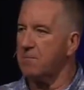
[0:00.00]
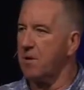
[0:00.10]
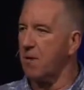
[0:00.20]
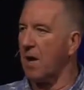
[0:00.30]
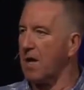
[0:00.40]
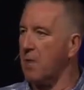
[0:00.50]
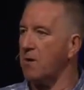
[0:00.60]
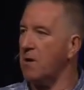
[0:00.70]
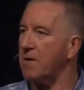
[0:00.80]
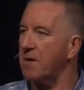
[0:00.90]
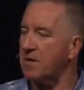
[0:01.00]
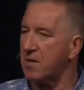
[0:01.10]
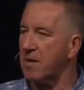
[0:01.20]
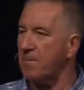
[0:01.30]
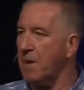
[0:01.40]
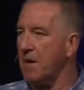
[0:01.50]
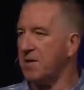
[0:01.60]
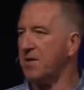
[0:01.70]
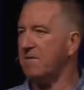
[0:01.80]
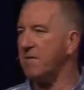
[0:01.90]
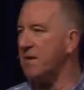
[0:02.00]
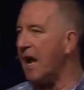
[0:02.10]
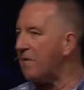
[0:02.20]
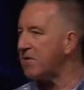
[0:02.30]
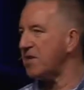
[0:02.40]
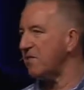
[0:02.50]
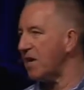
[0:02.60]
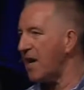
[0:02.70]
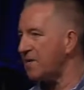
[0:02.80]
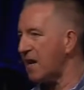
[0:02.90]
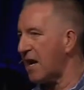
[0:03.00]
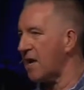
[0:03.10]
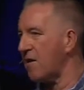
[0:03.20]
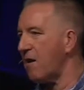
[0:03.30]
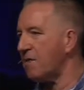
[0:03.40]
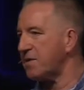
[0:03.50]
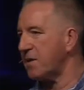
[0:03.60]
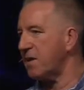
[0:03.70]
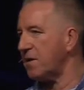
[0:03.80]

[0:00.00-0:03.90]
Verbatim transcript: But again, we know that every TV has an on and off